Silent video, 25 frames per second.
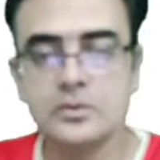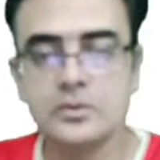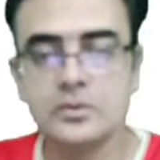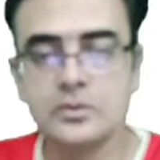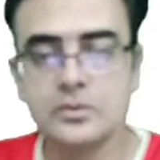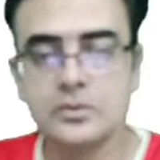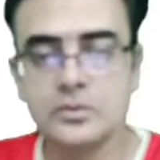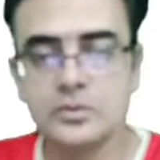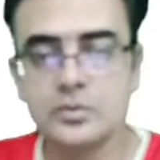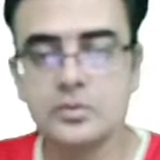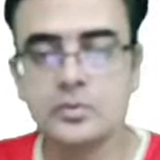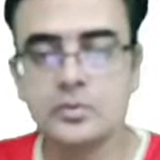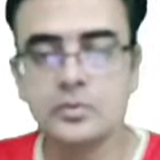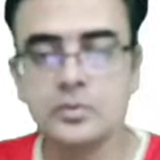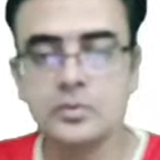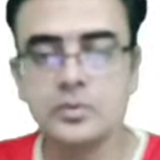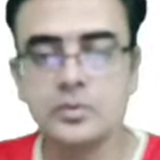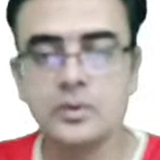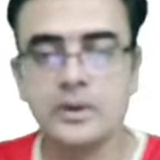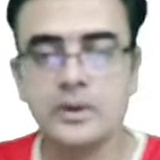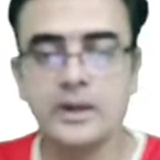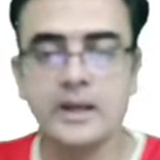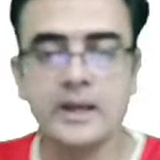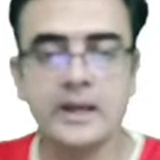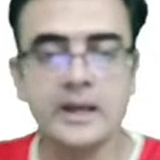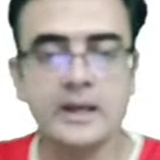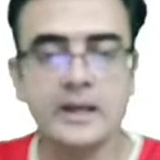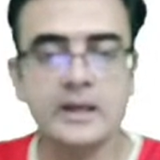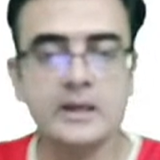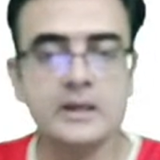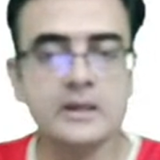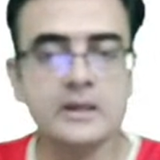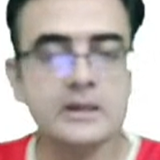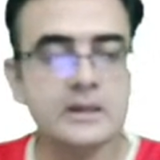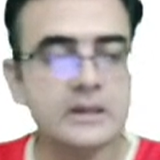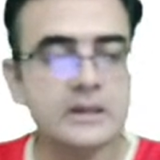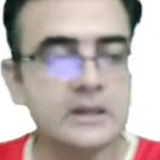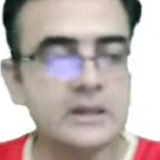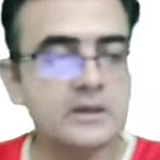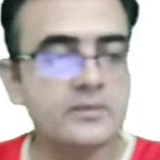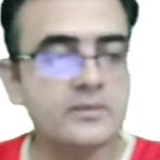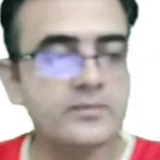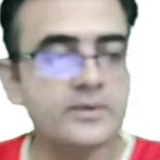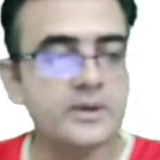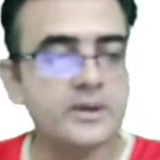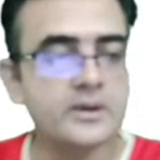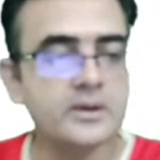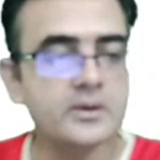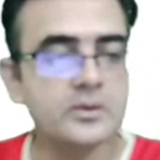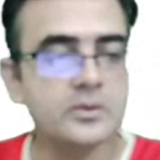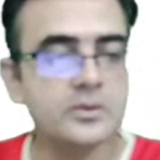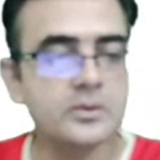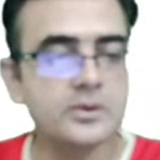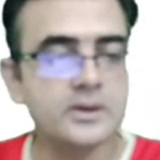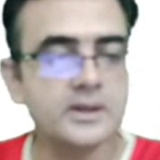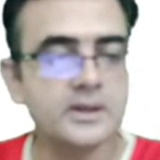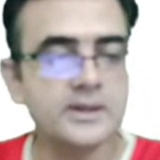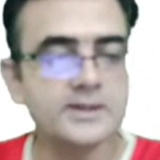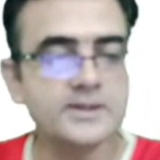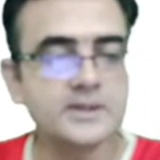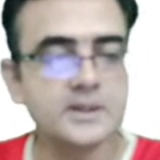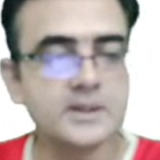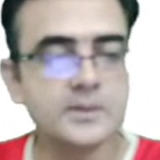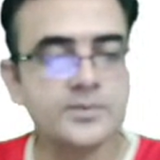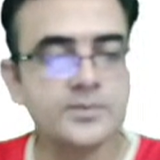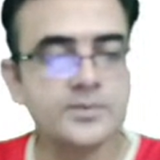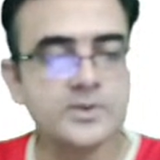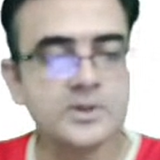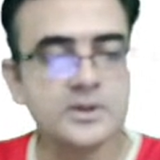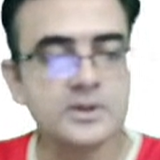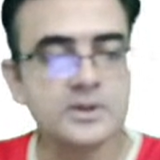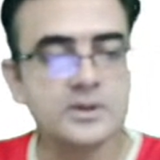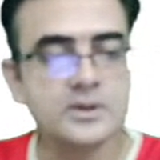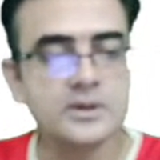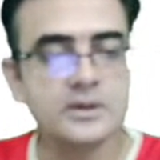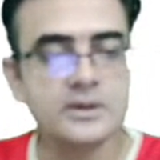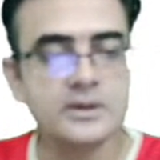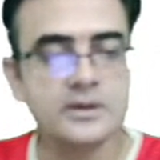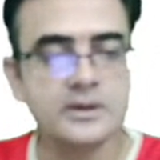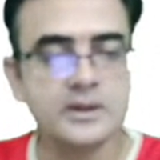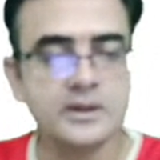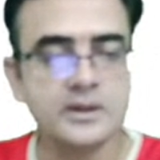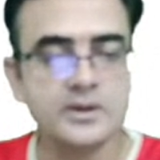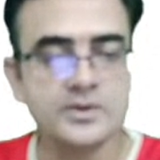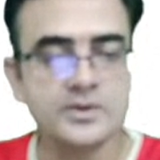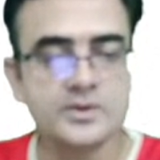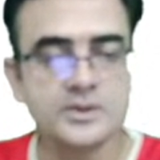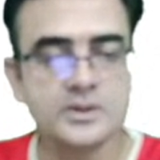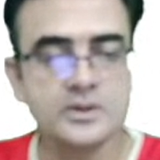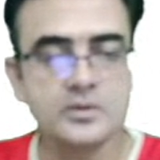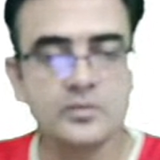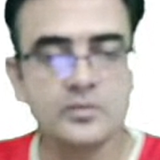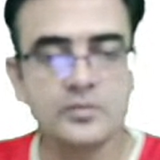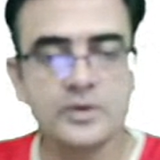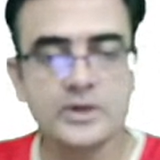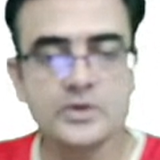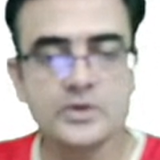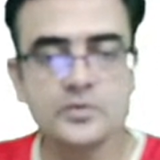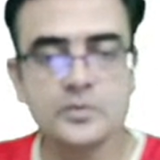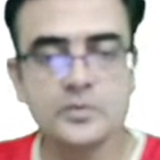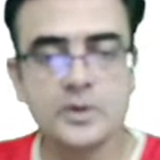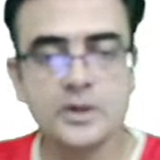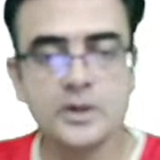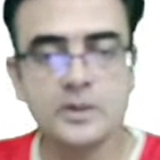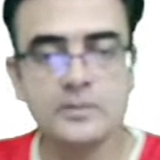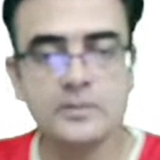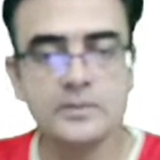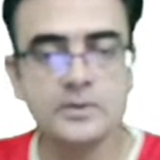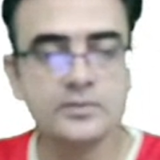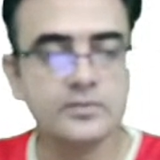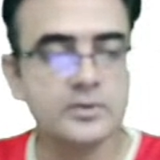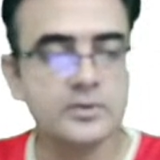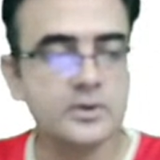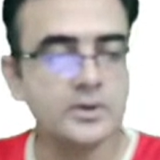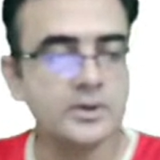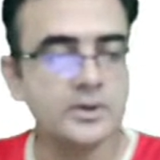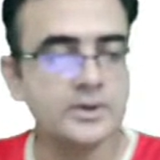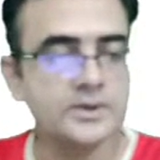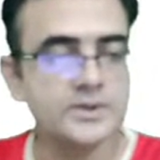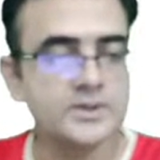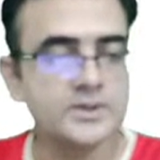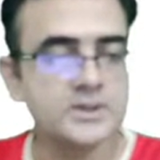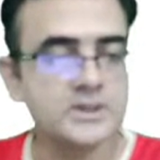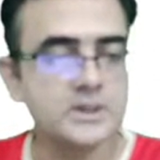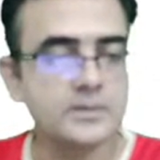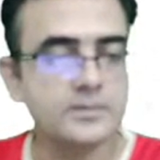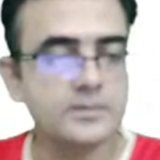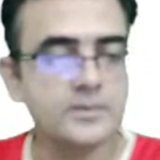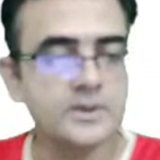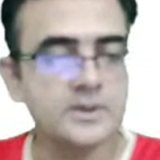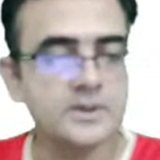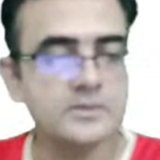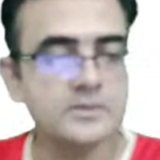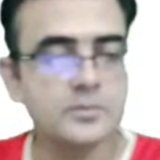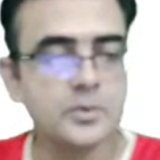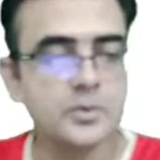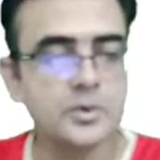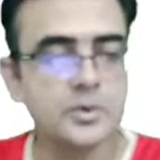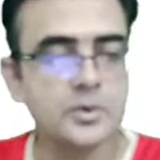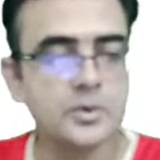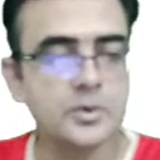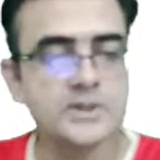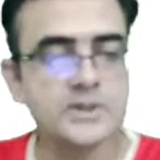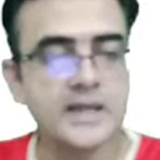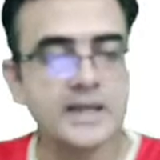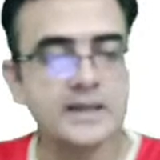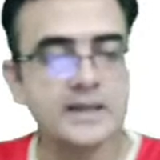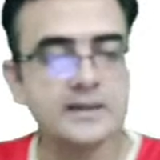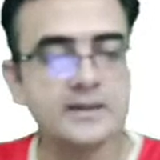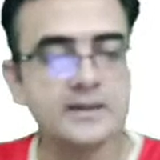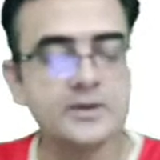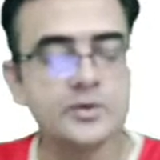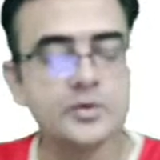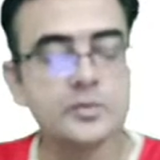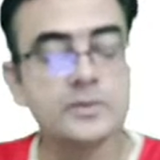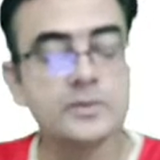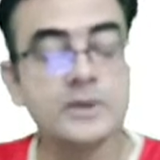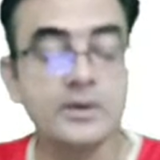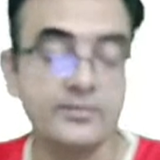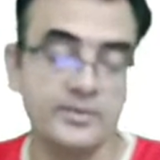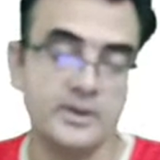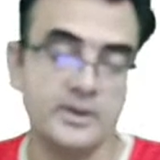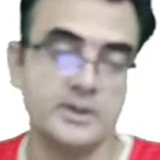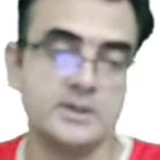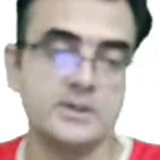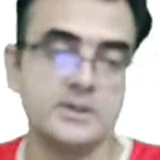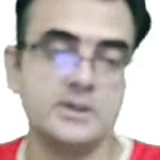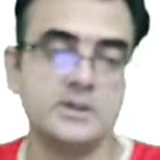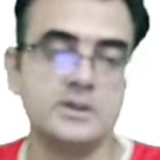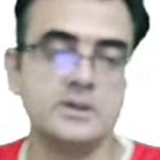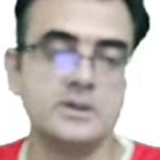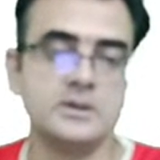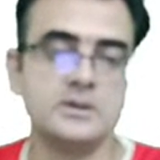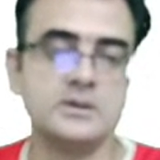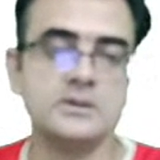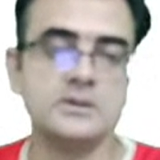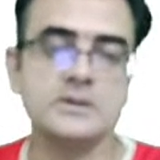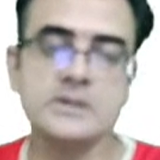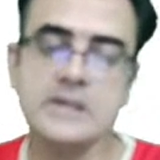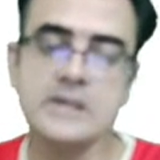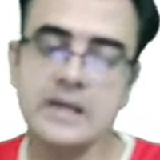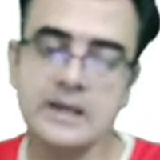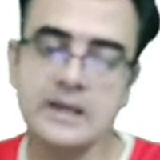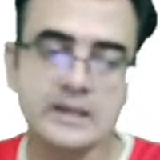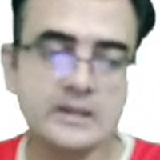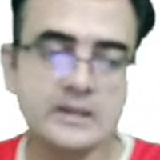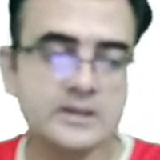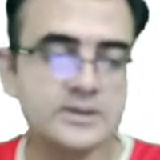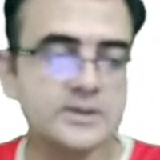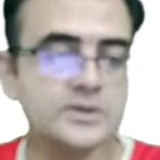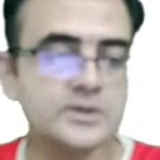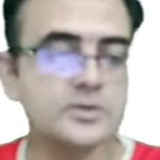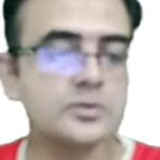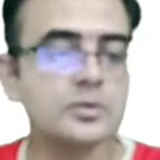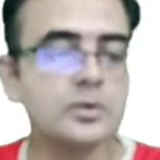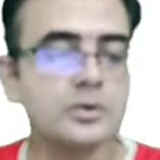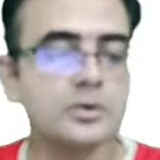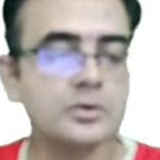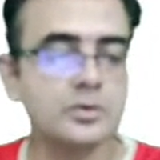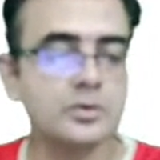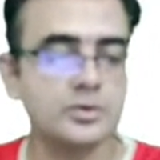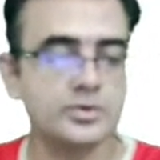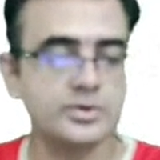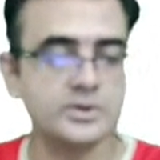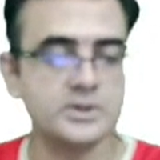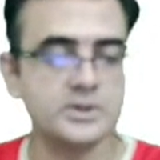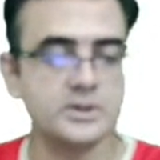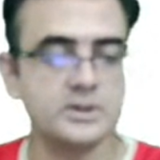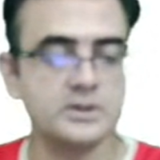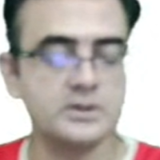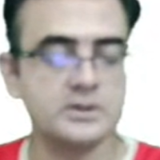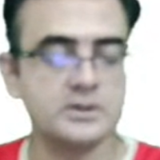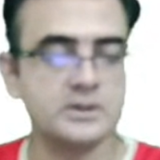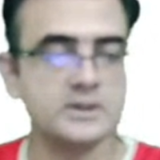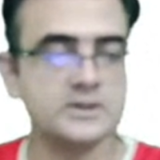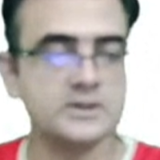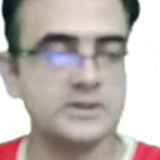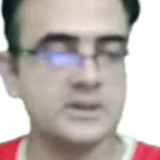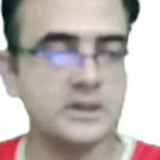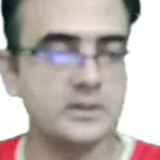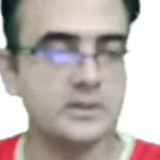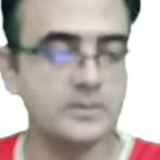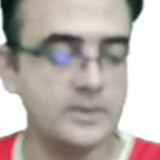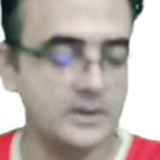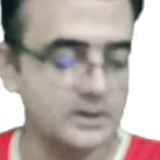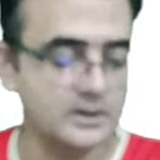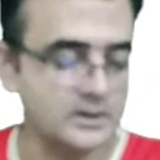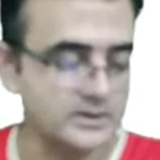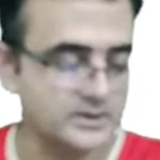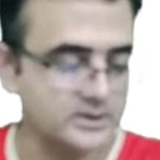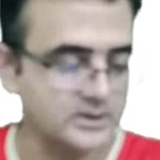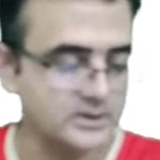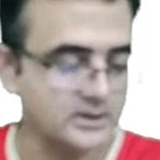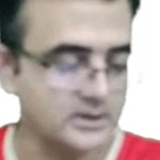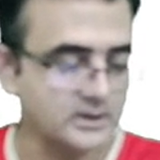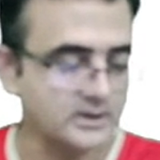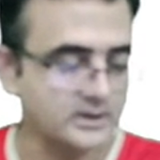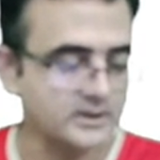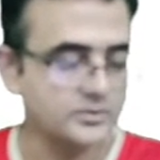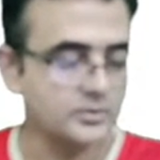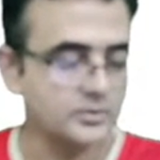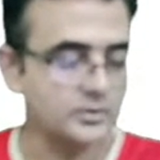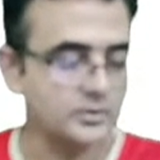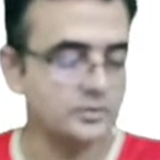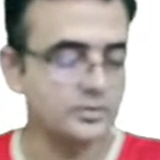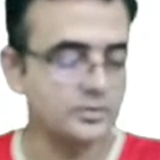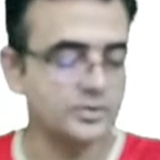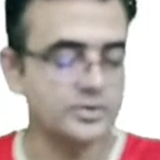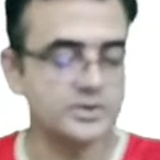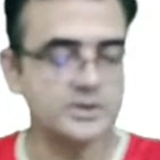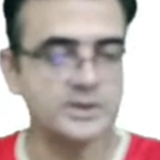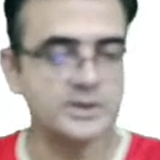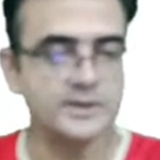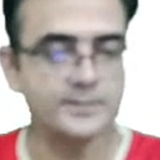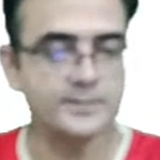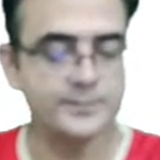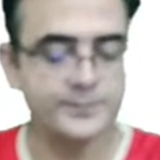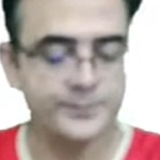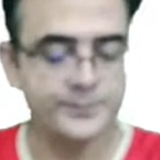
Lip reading: to an in vitro transcription reaction. Which one of the following step is most likely to be affected? See, again, this is good question. This can be considered as good question.